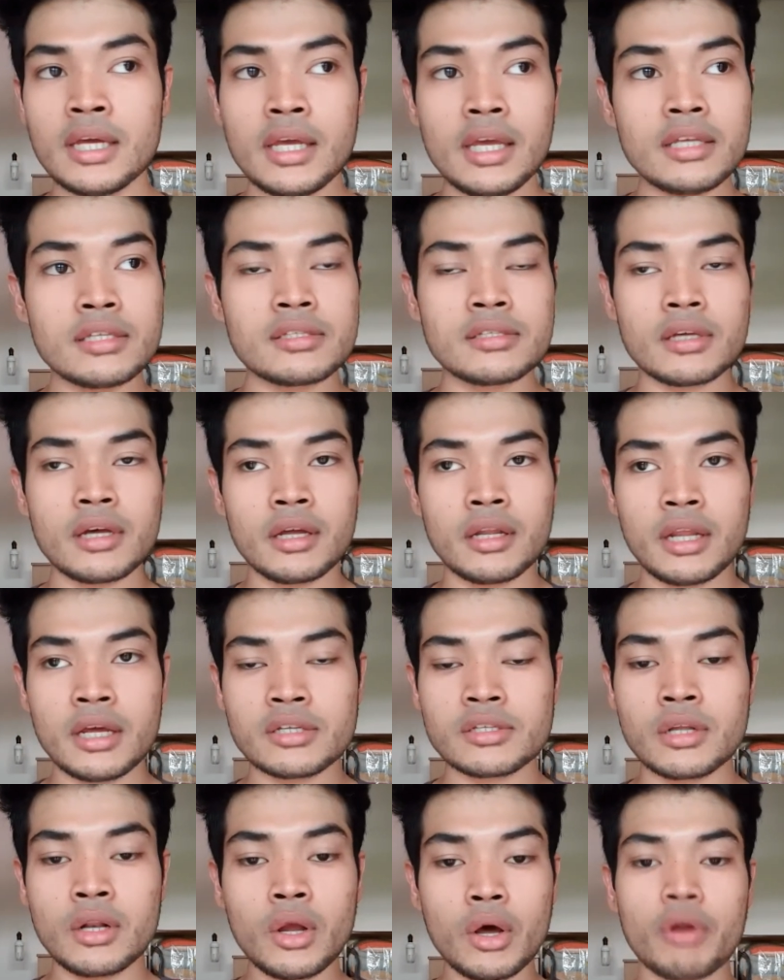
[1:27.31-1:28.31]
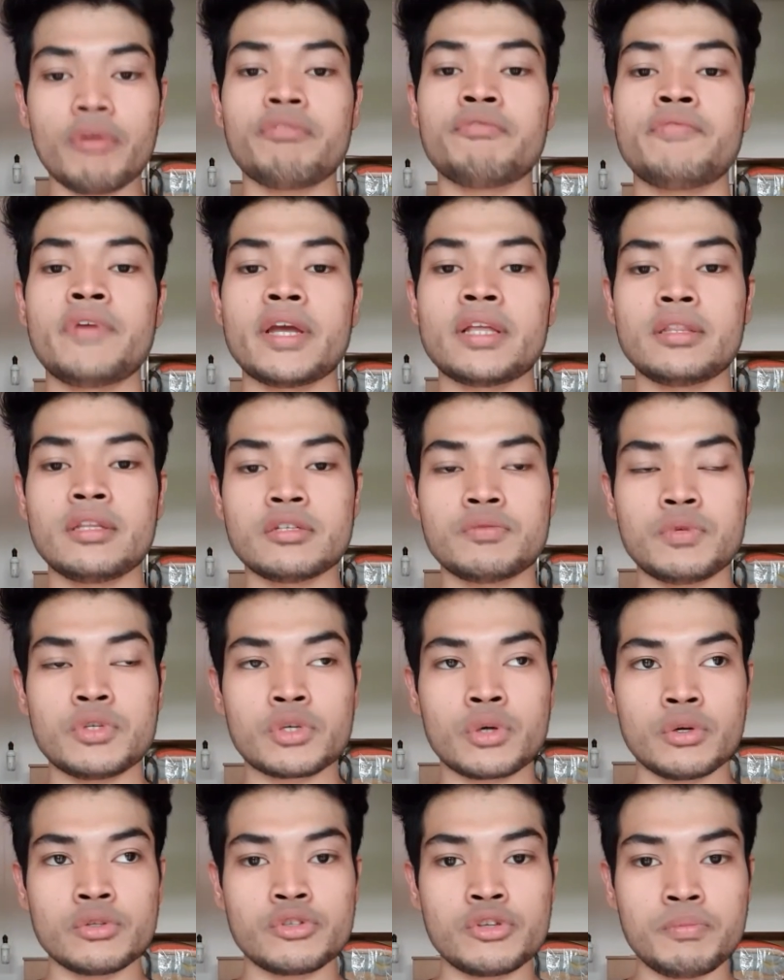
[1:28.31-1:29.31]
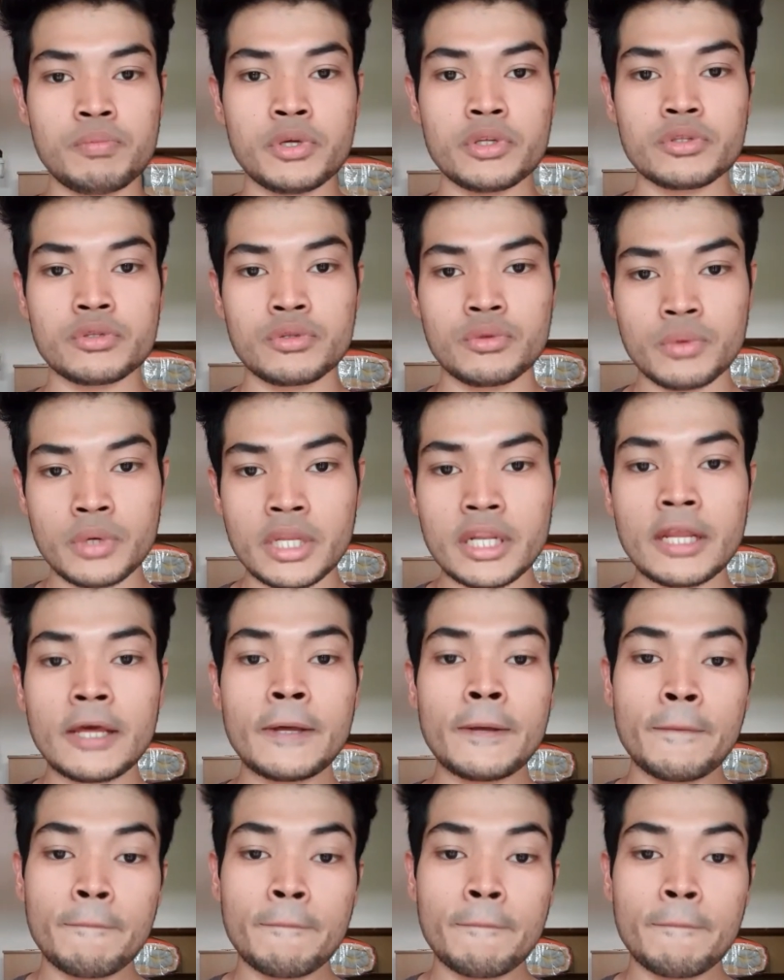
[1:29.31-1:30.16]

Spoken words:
There's a lot of factors which contribute to it.